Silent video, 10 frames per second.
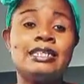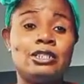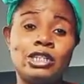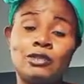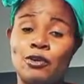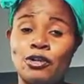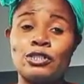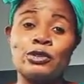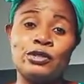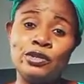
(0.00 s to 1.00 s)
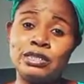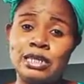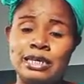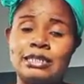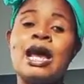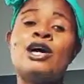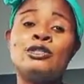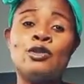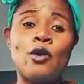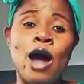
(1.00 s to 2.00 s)
just for us to use it
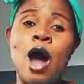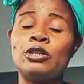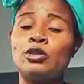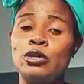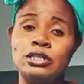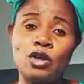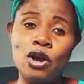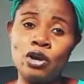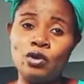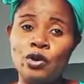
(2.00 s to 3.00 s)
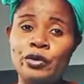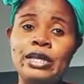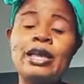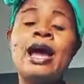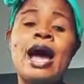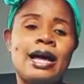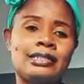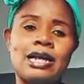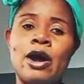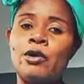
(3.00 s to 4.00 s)
to his own glory
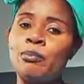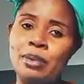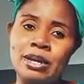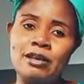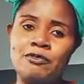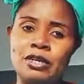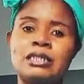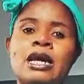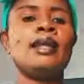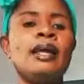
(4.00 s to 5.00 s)
and to our own benefit.